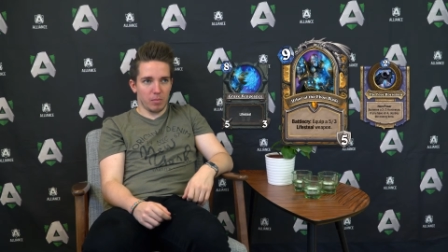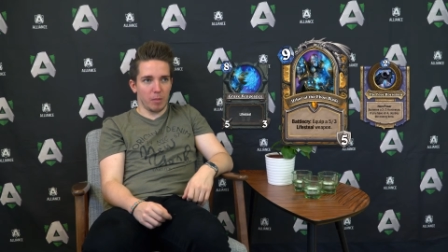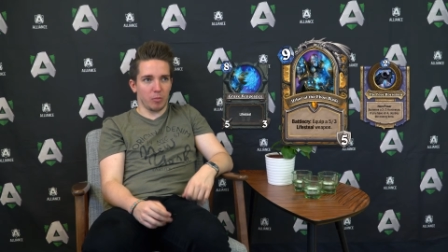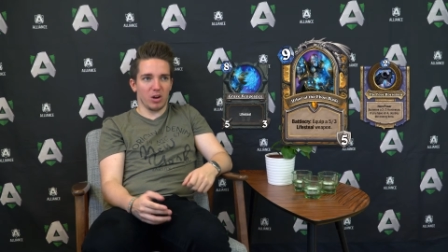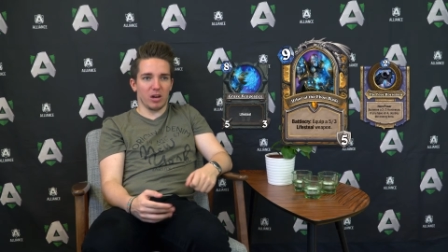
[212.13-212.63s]

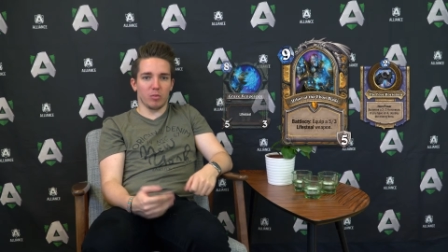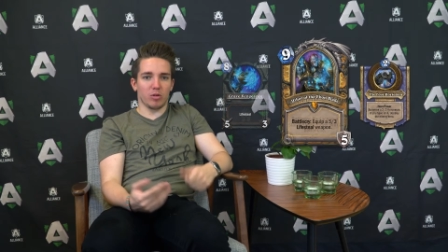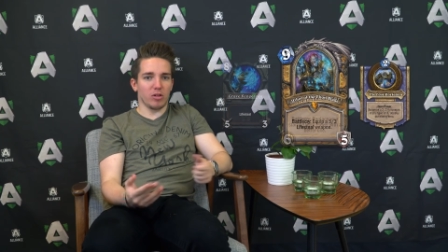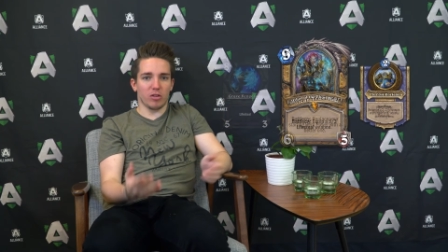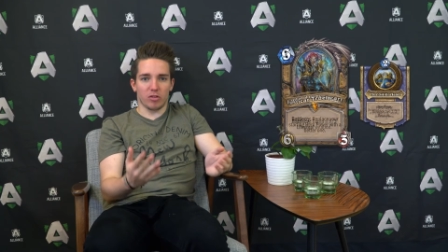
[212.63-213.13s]
upgrading
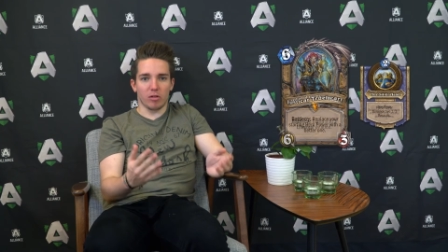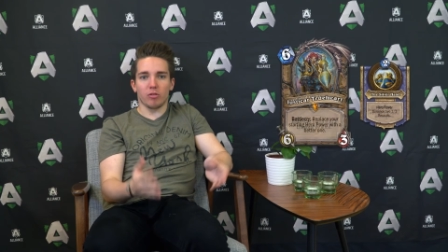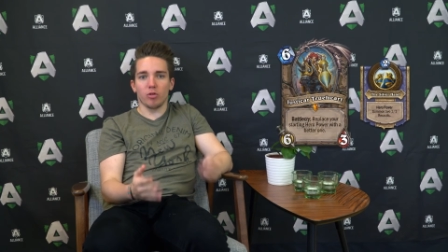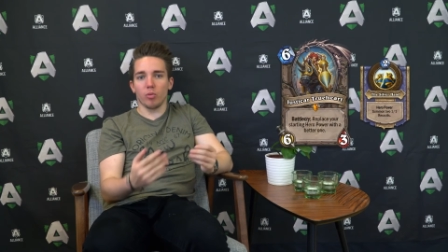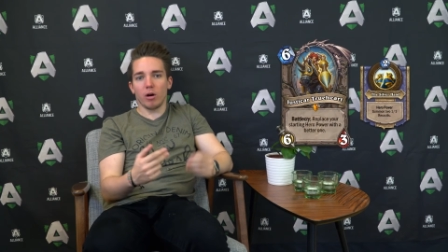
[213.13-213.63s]
just got
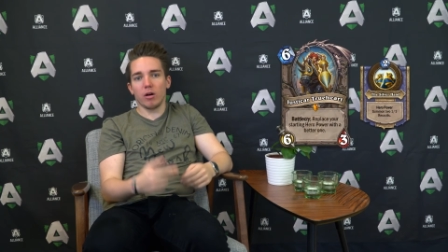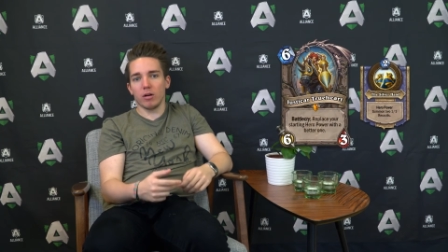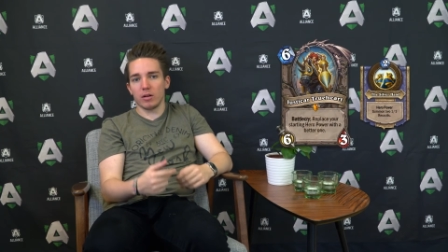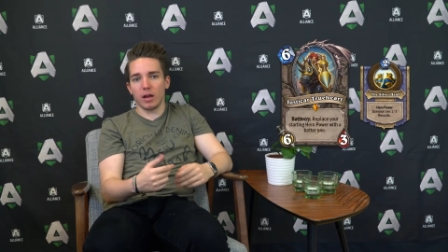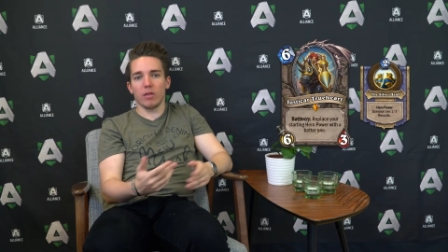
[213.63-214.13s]
True
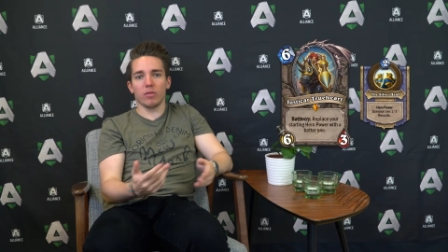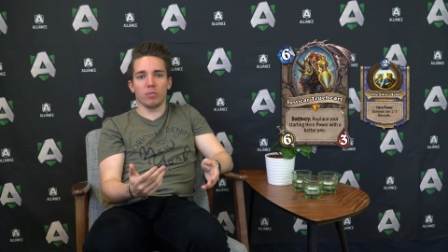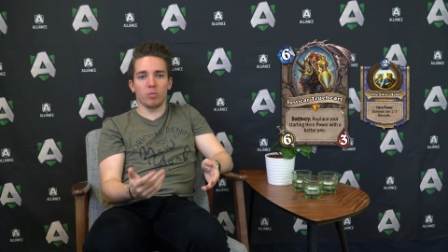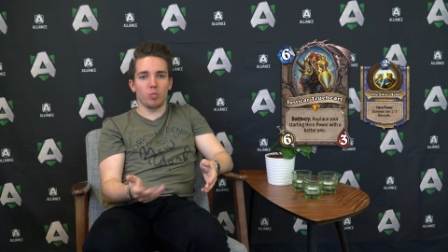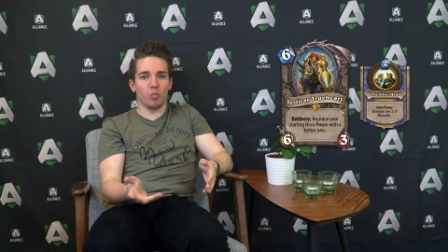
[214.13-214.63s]
Heart, and
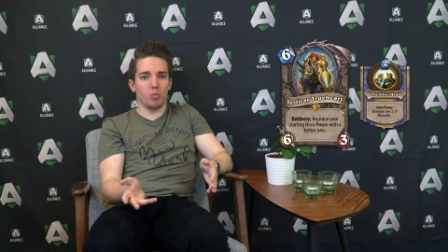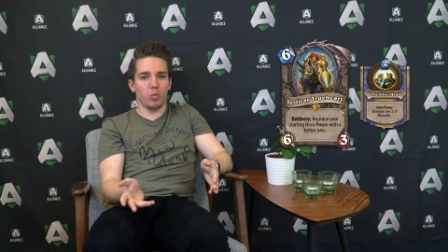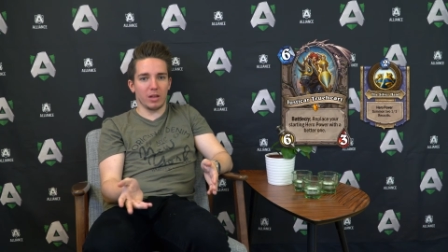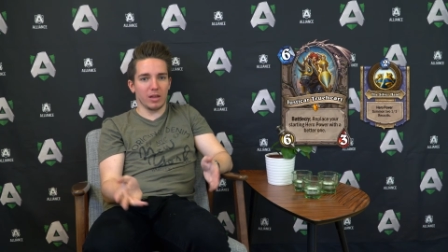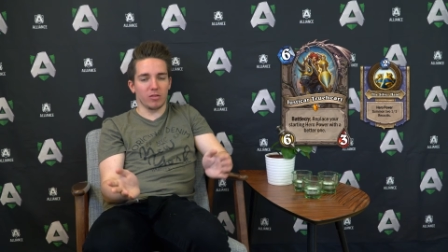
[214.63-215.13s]

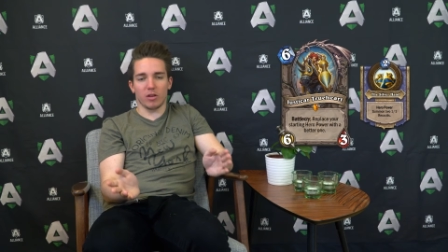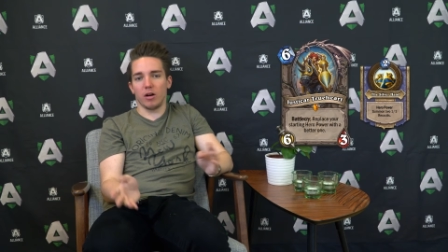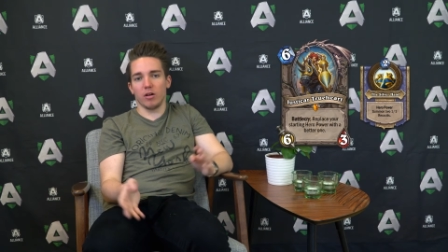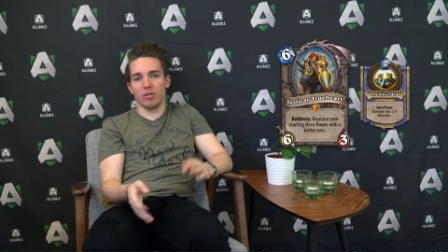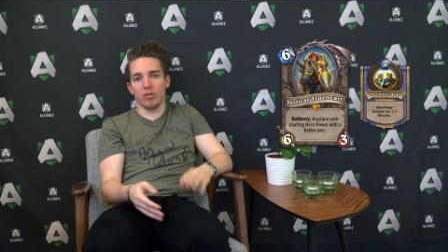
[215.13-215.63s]
with this
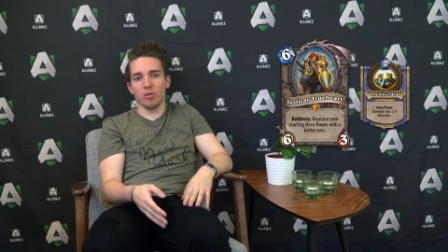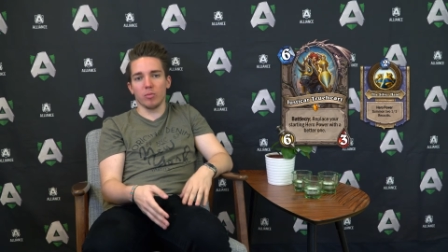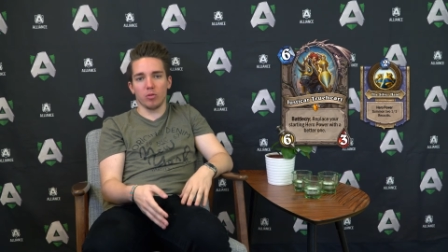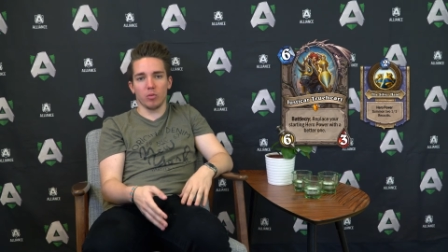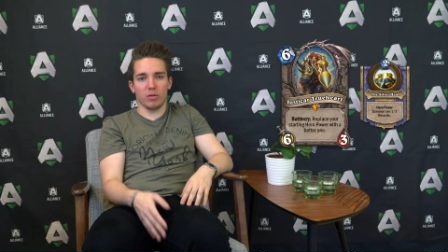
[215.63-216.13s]
card you
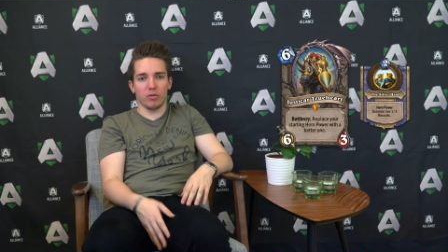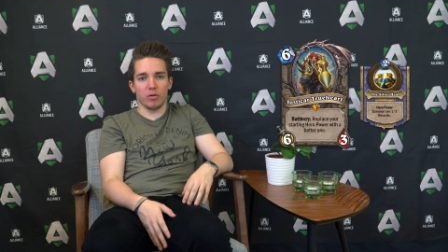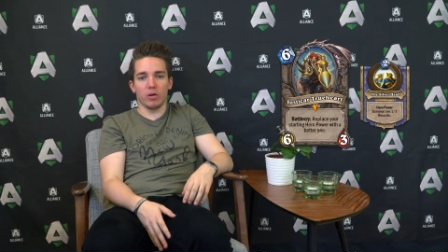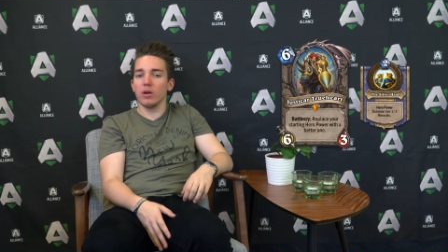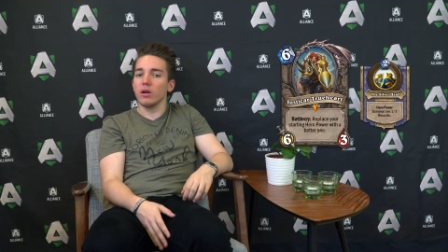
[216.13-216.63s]
do it
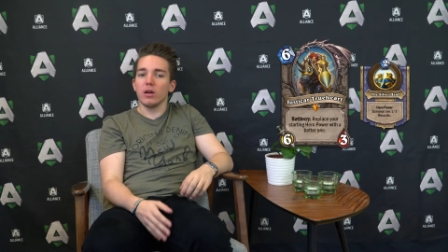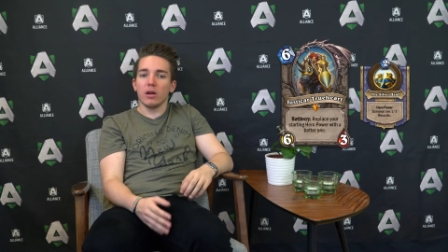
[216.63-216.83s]
for